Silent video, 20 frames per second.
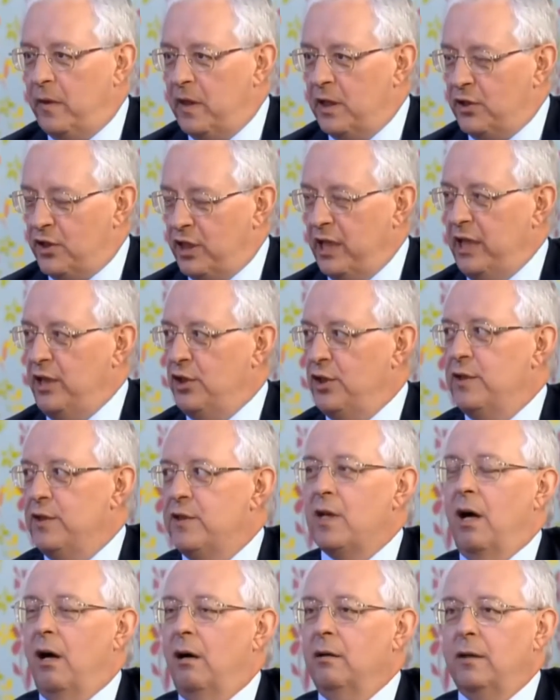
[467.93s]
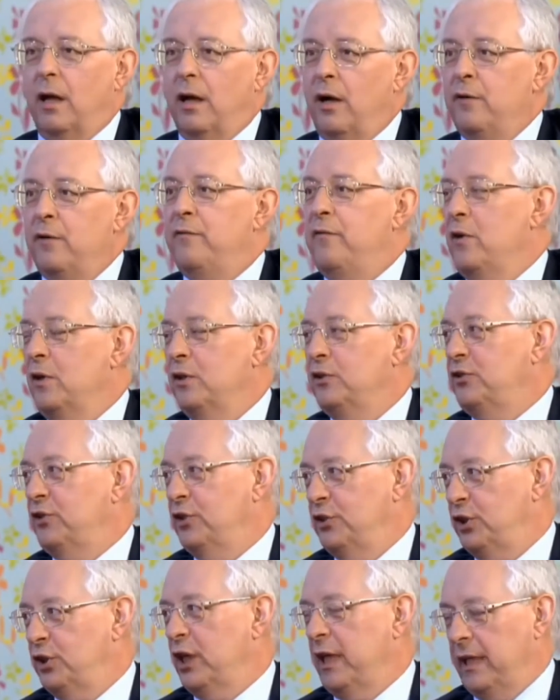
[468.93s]
that teachers aren't averse
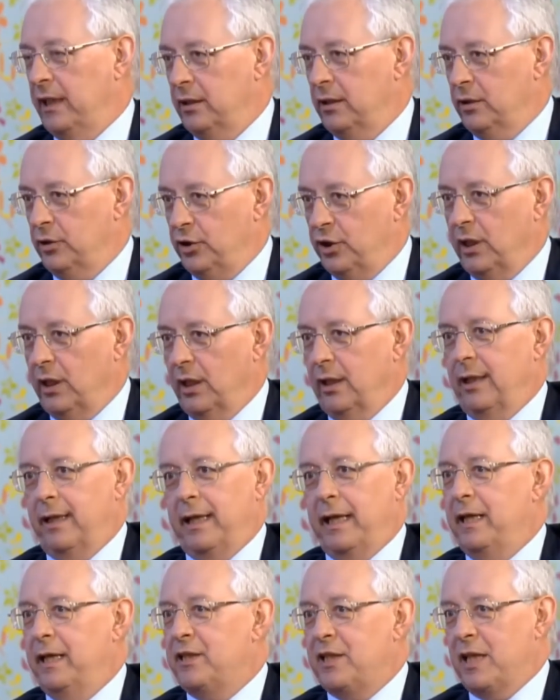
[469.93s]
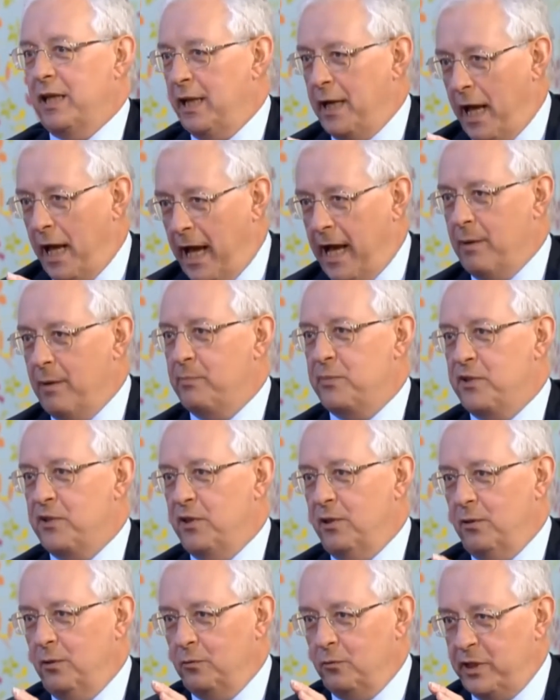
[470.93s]
to change is an
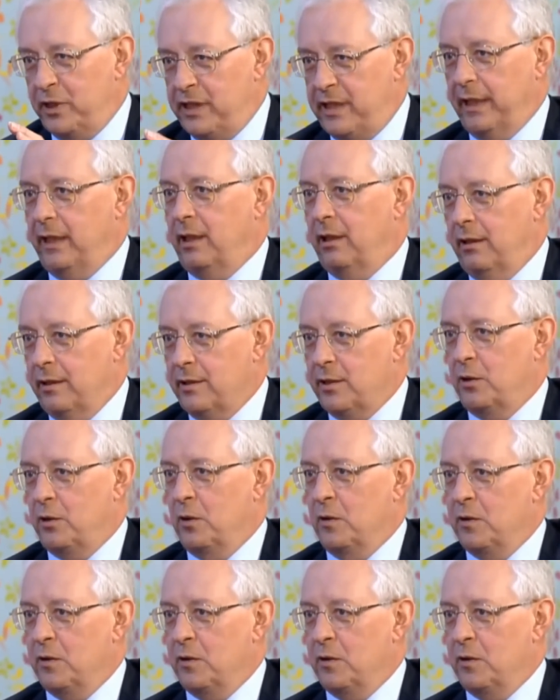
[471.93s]
absolute ridiculous